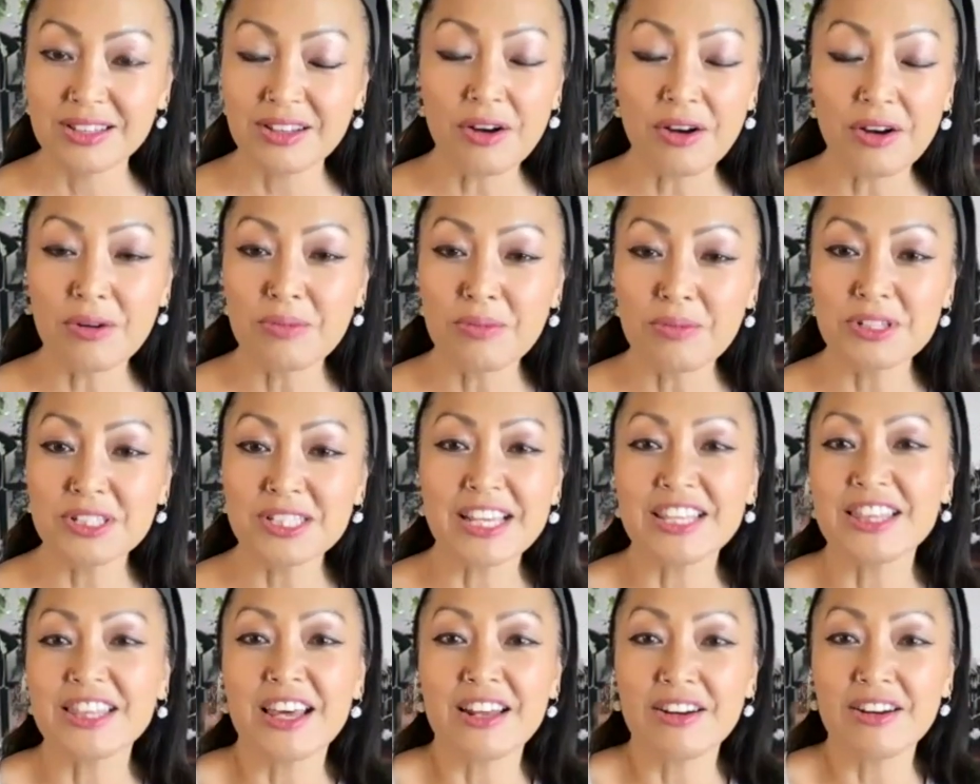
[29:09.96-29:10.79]
almost
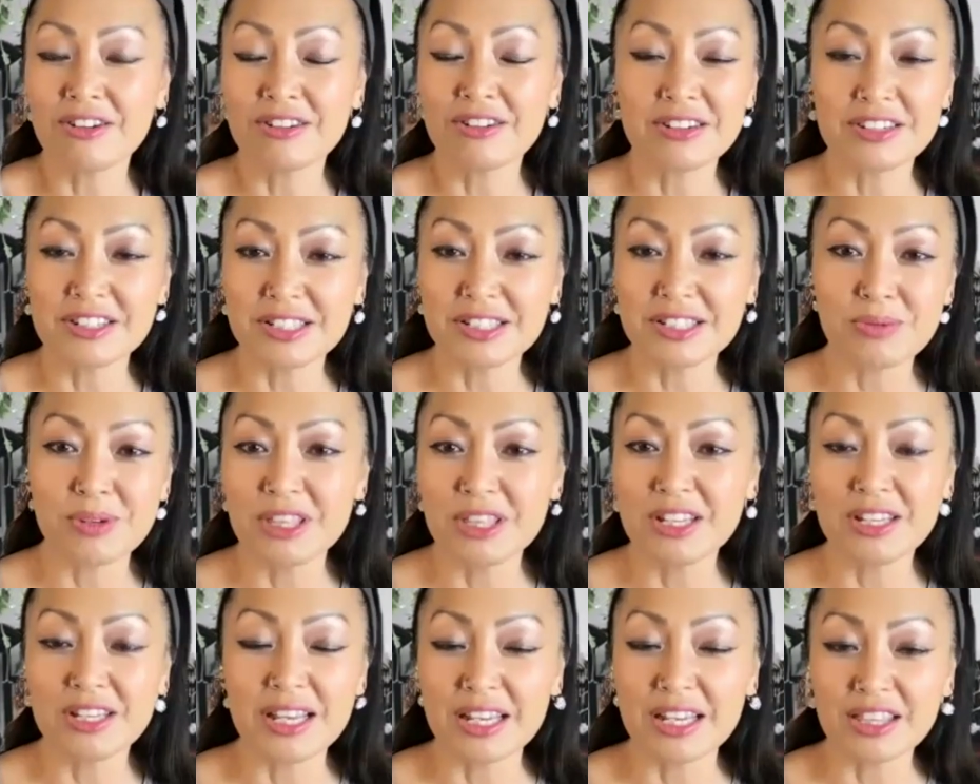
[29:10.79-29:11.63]
like that artist
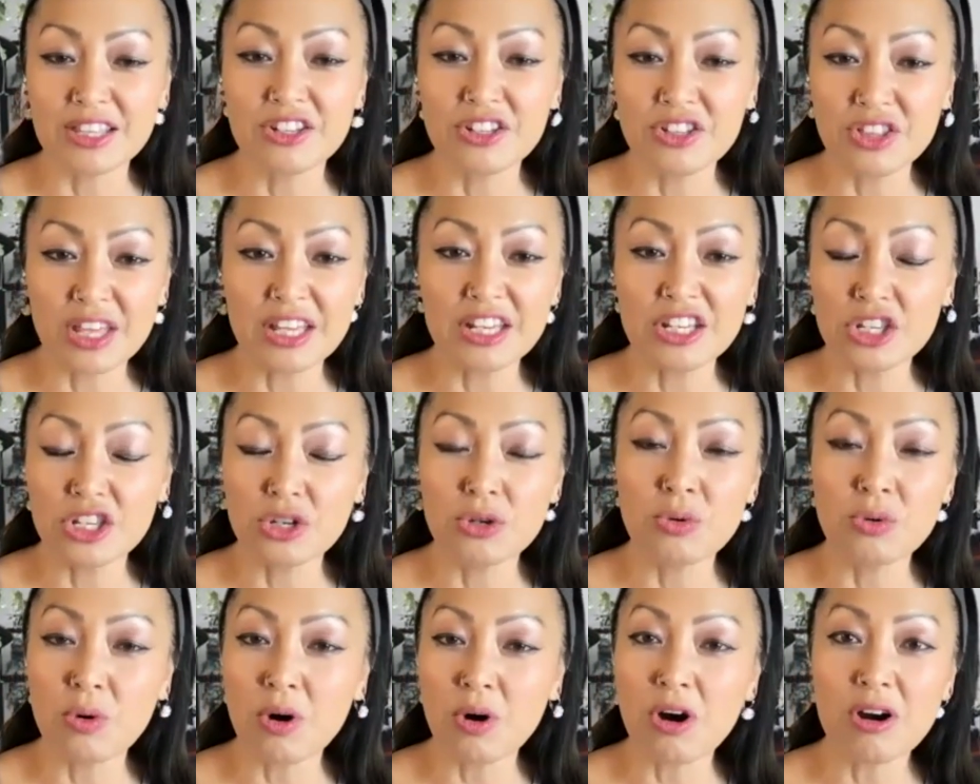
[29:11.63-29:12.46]
within, like
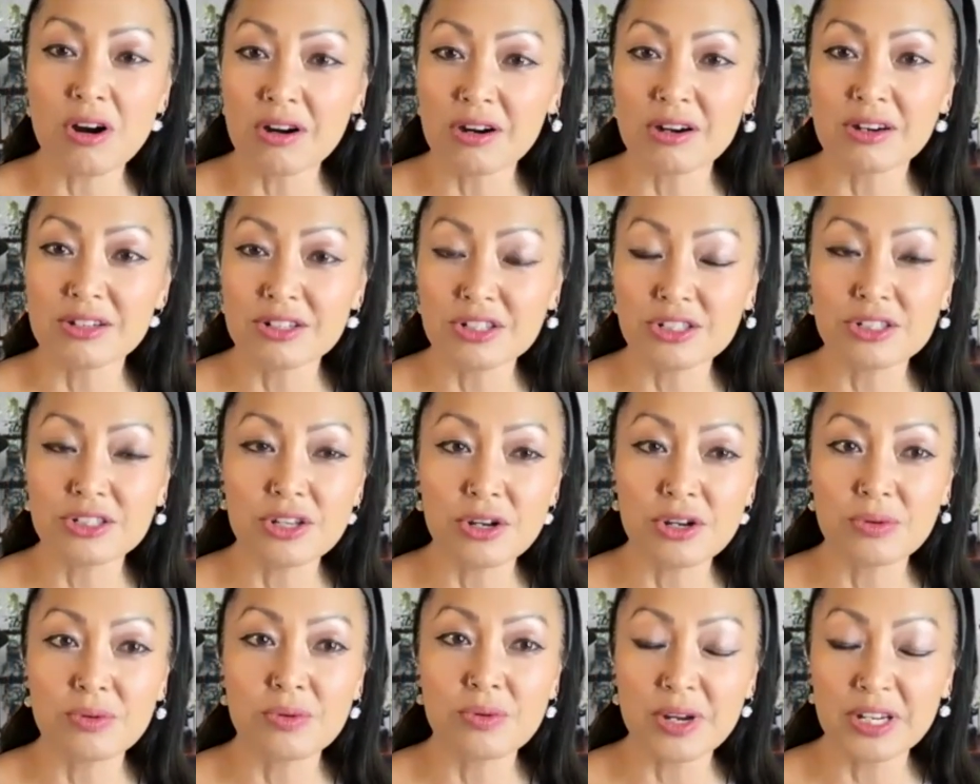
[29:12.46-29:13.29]
you are
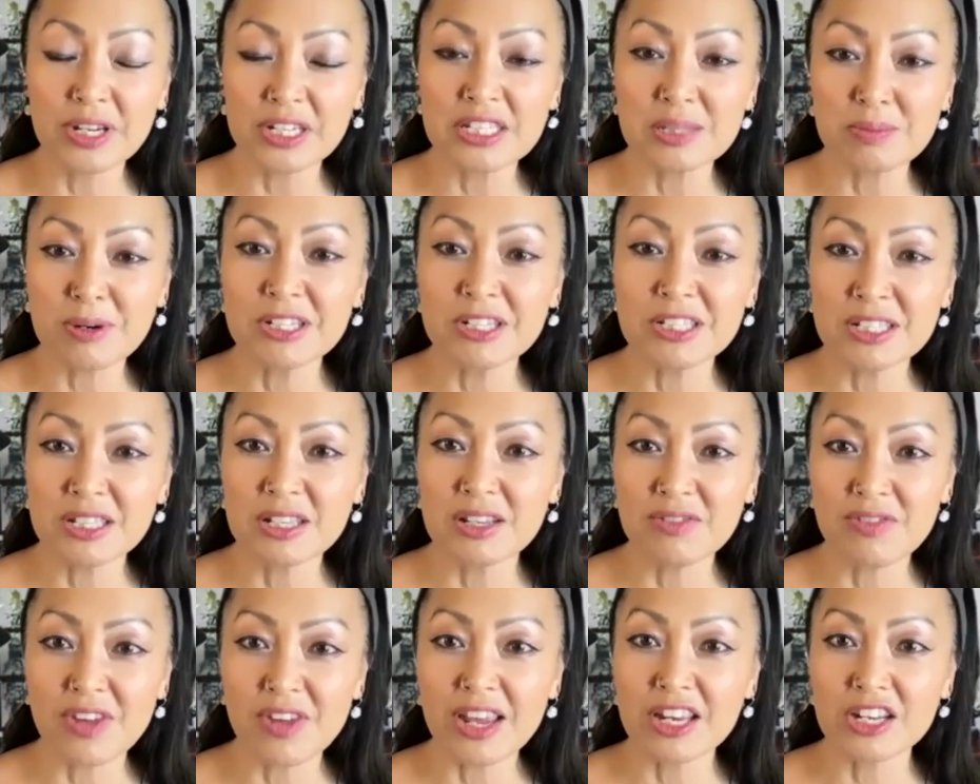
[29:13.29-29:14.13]
so
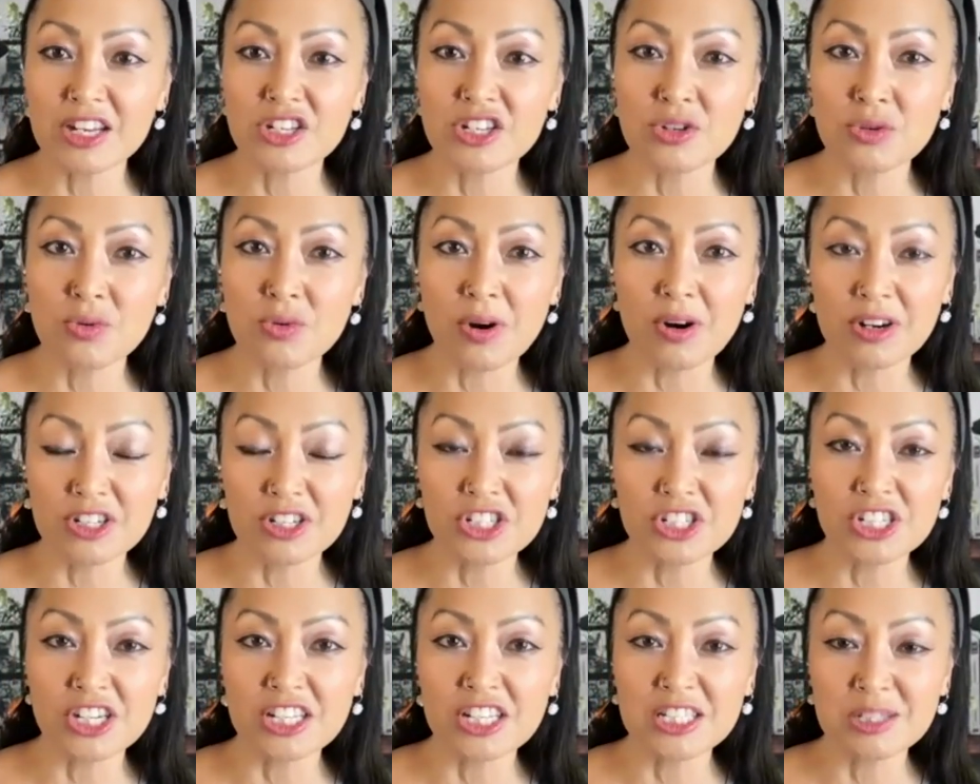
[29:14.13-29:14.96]
expressive and you are
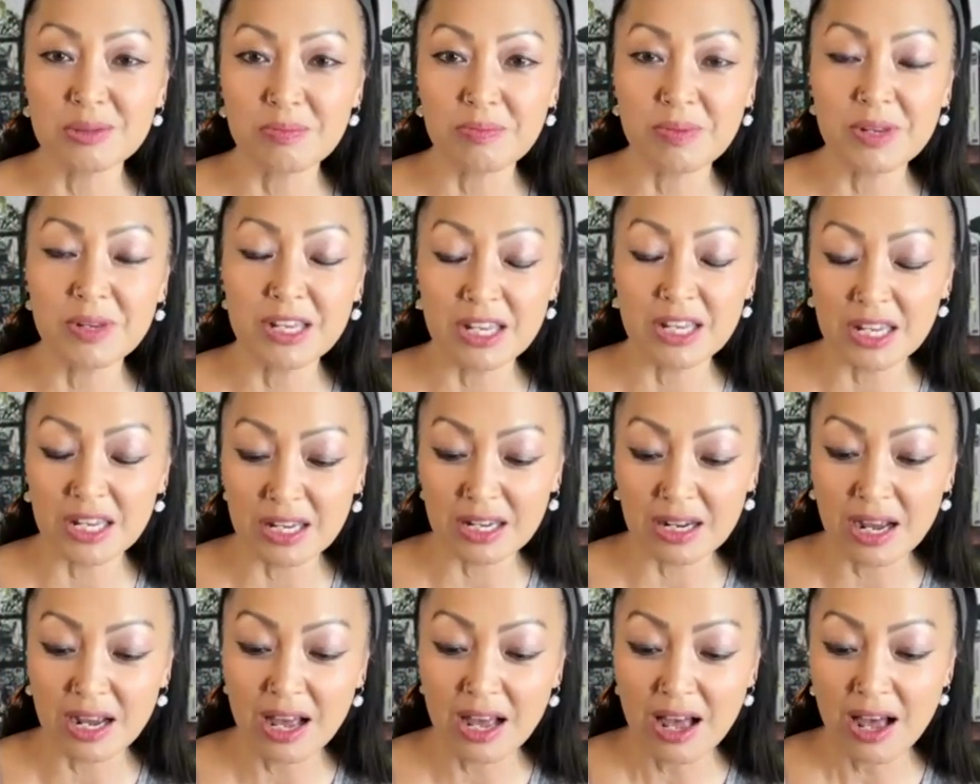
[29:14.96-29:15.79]
just
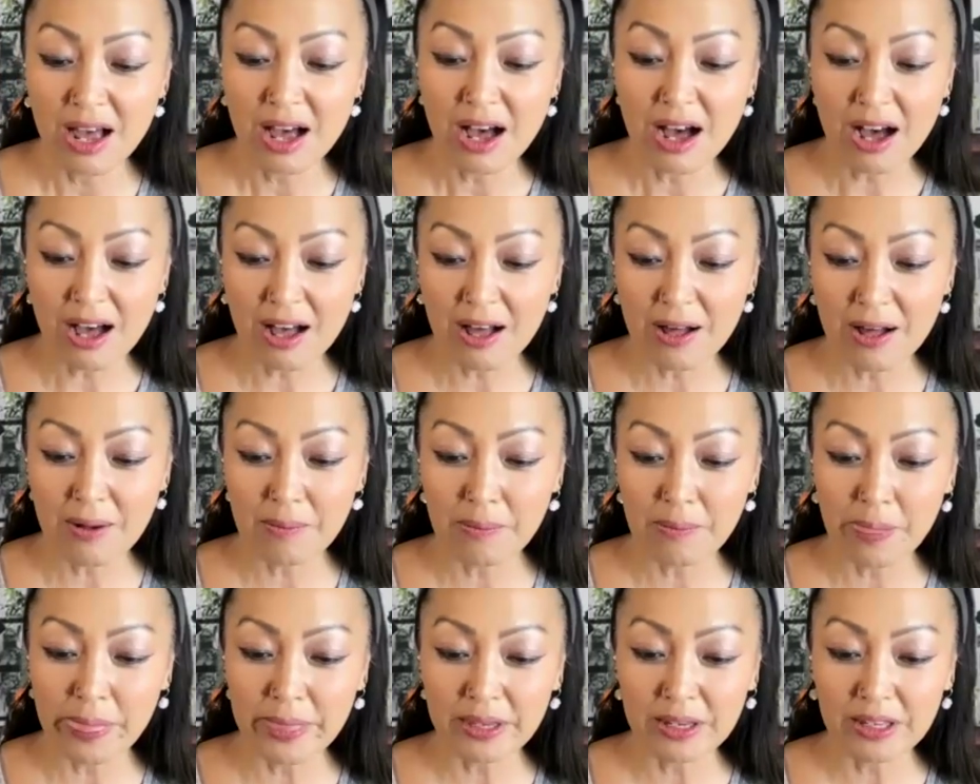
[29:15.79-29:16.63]
being
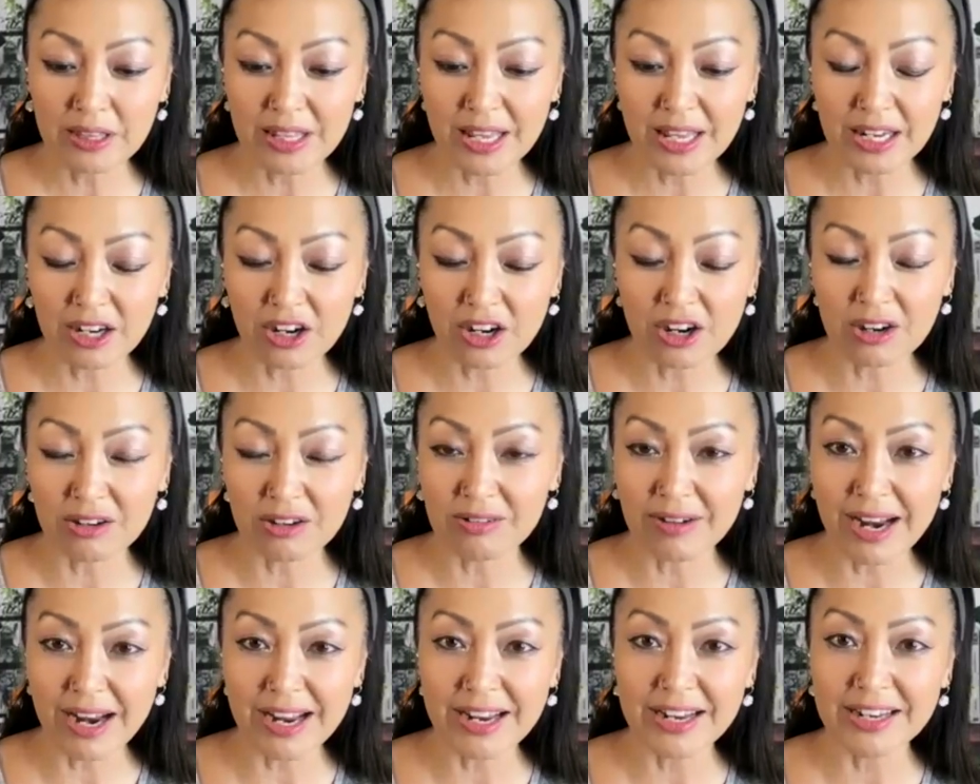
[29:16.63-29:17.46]

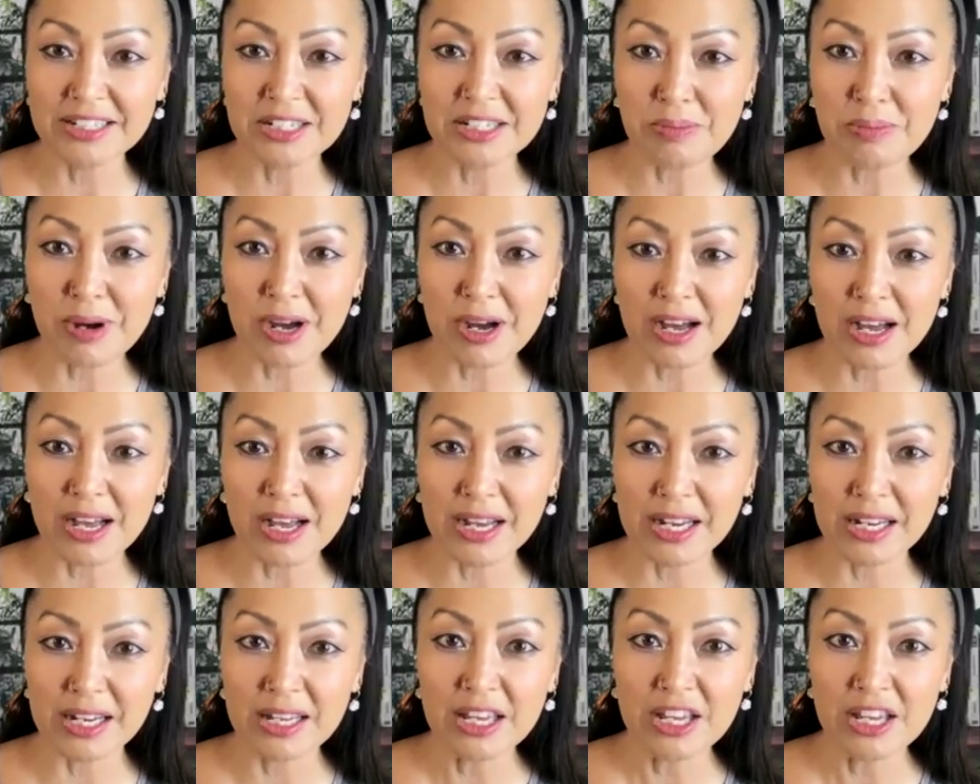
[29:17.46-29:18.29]
harangued
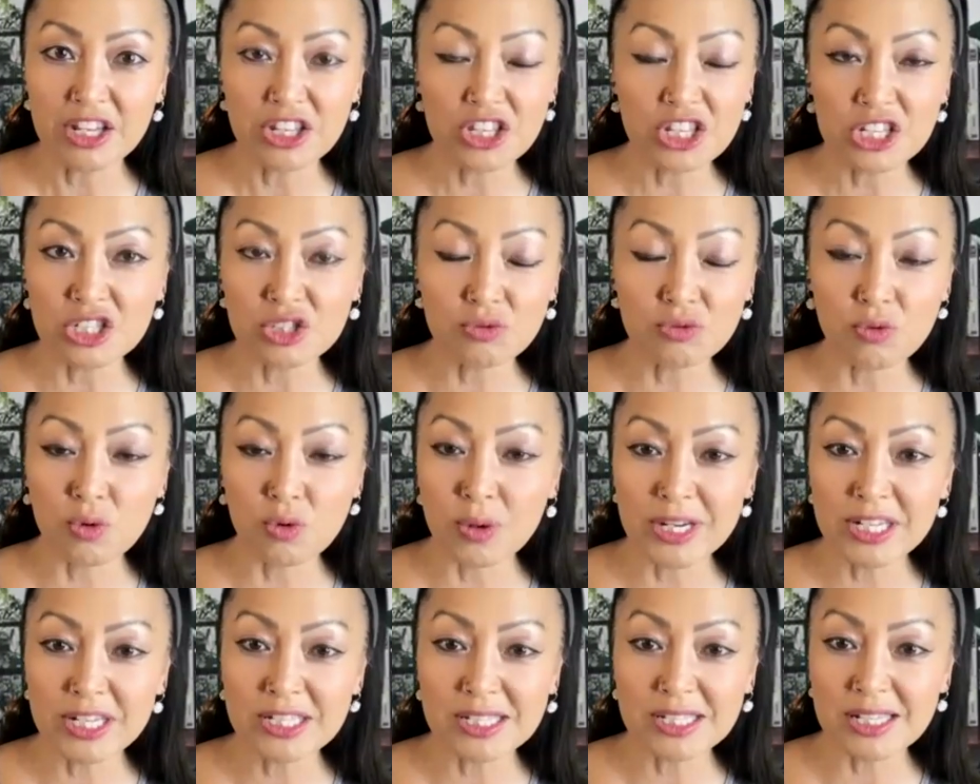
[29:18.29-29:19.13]
by these
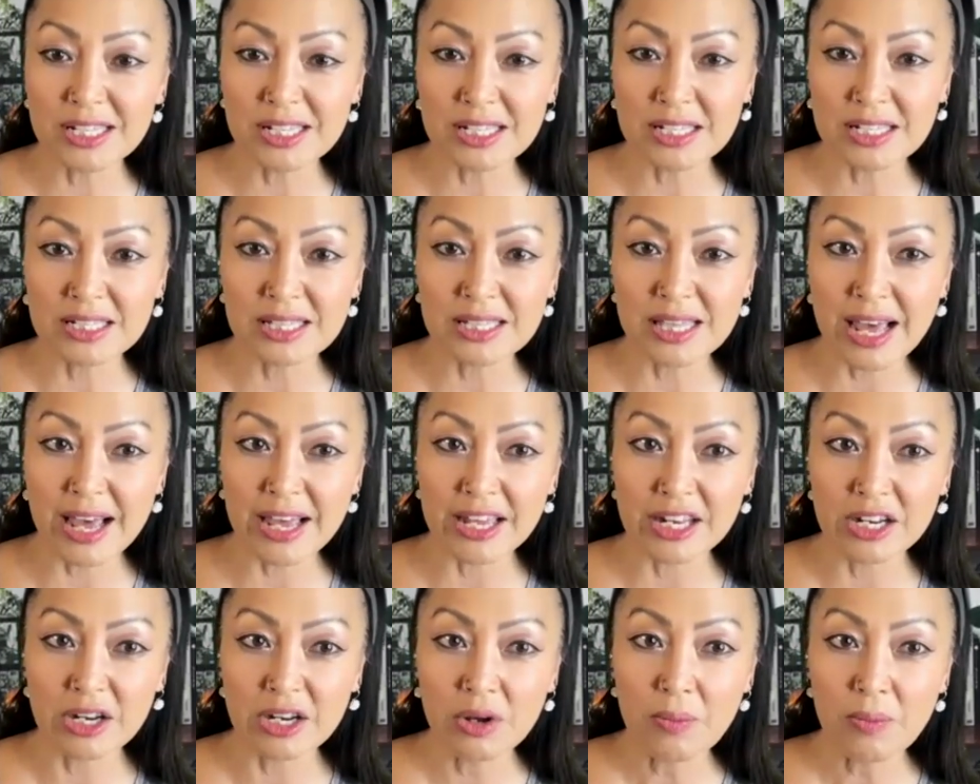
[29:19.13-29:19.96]
voices
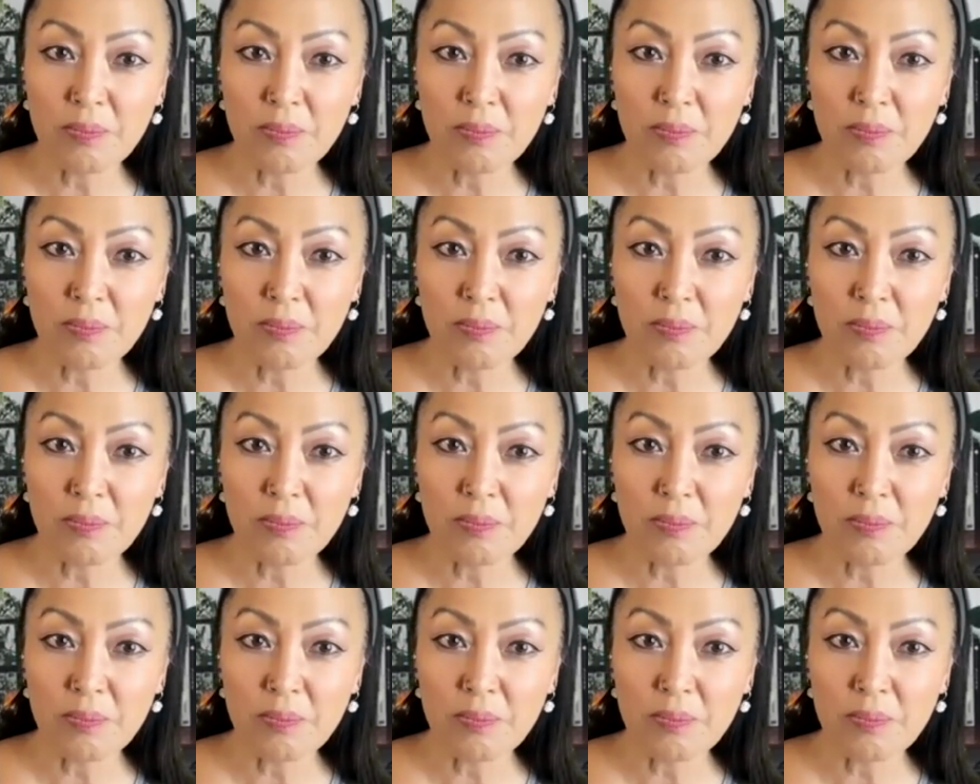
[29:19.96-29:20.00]
that